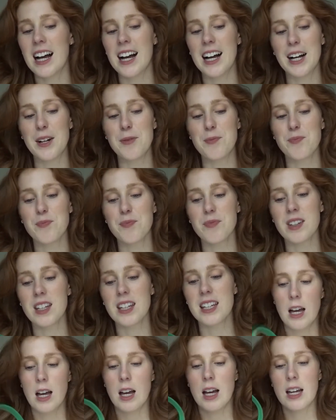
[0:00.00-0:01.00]
Um,
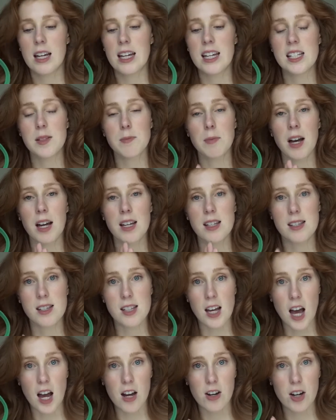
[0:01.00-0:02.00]
is my
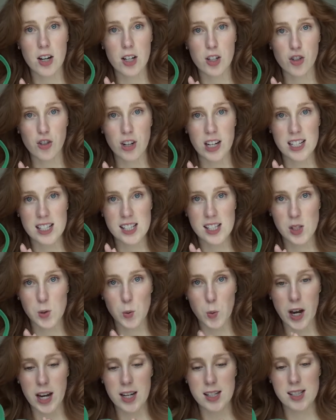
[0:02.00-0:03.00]
Zara green
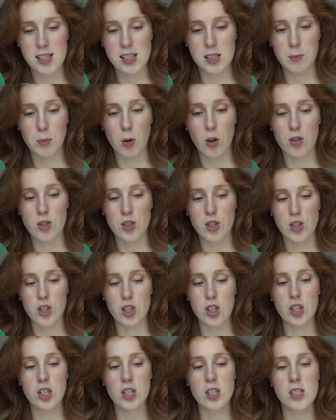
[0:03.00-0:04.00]
suede slip-on
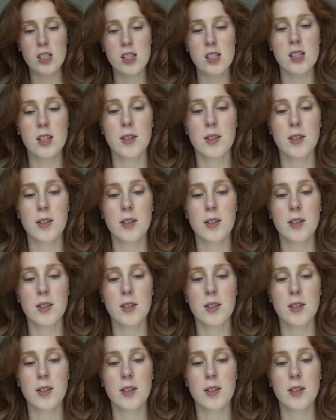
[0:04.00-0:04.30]
shoes.